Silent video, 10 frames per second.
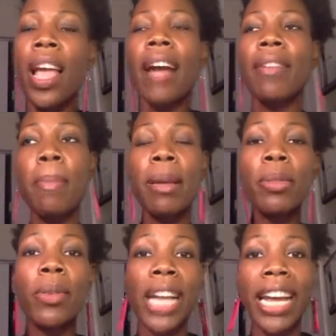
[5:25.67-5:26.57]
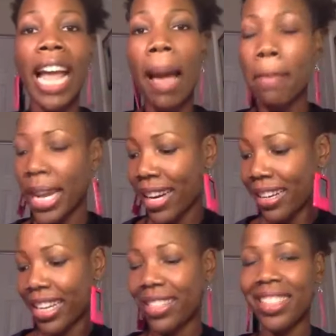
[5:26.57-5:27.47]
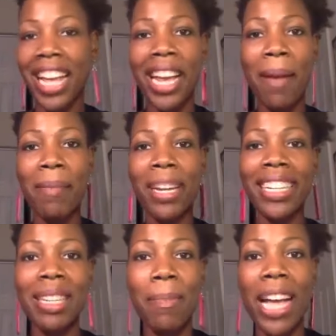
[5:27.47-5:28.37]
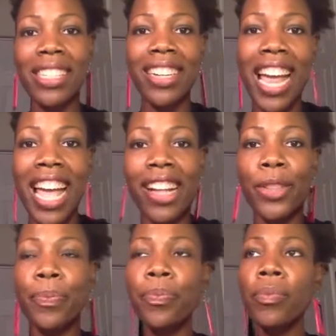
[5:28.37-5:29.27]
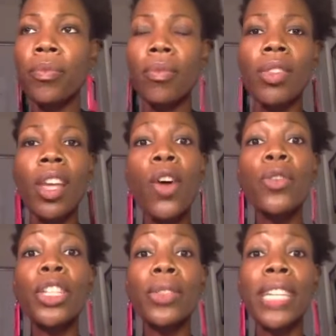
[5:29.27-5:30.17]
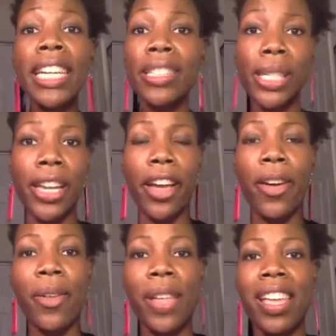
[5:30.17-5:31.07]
I remember when I got married to Pastor Al over 3 years ago.